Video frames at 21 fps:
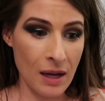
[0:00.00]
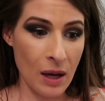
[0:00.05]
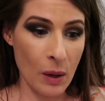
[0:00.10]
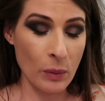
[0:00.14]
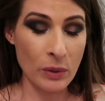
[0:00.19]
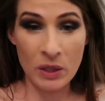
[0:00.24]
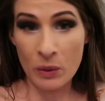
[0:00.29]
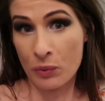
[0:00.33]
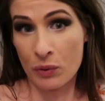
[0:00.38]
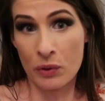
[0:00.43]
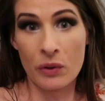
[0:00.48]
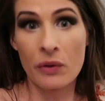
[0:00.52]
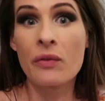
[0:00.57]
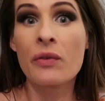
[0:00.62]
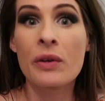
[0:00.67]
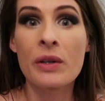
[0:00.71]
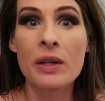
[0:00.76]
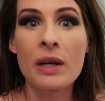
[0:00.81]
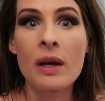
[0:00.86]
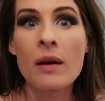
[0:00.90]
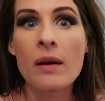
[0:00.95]
I was approved
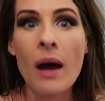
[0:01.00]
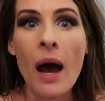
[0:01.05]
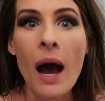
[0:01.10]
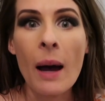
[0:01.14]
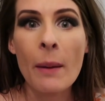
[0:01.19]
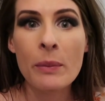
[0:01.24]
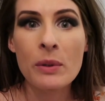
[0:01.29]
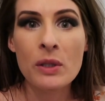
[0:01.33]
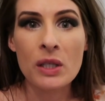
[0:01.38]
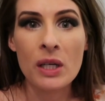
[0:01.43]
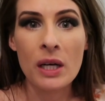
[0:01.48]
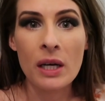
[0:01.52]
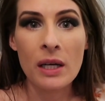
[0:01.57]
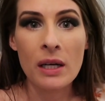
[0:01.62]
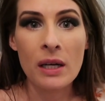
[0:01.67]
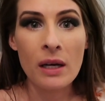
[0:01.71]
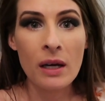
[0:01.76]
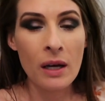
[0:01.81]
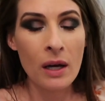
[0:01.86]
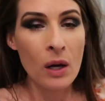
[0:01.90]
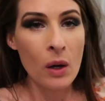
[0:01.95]
for the
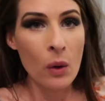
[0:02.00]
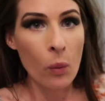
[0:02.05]
adoption